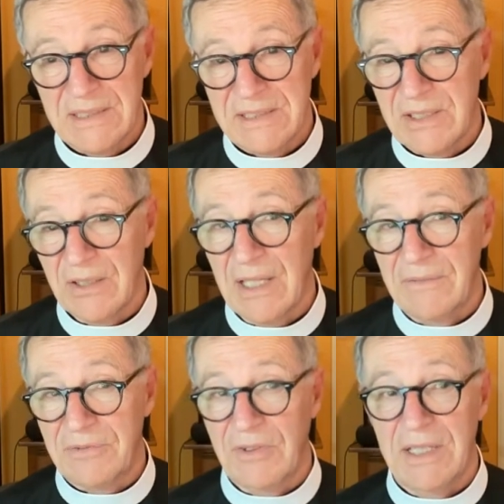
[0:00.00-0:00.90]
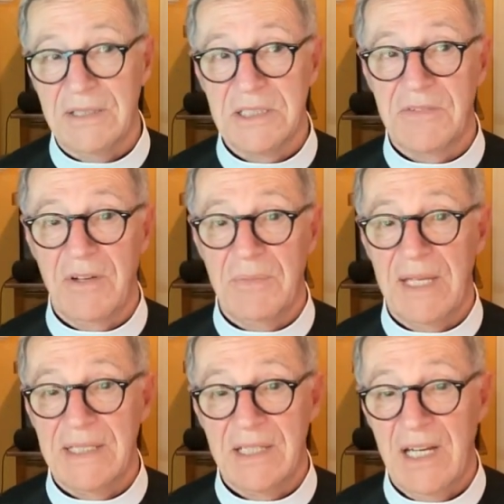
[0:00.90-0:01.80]
I still have friends from
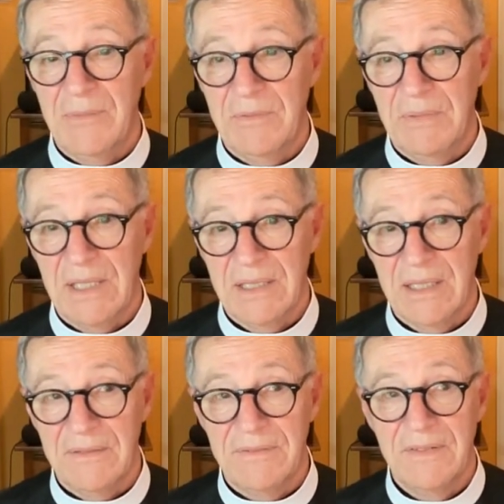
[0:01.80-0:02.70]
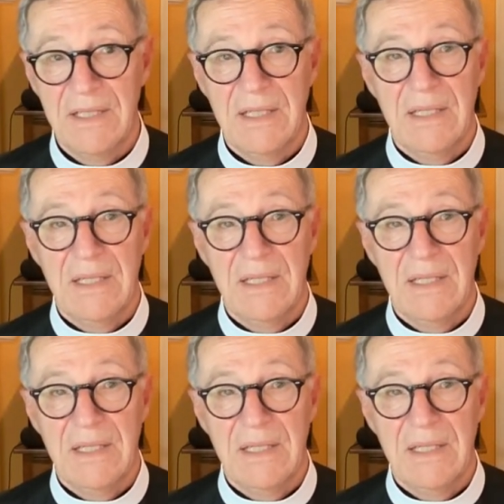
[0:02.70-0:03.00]
that time of my life.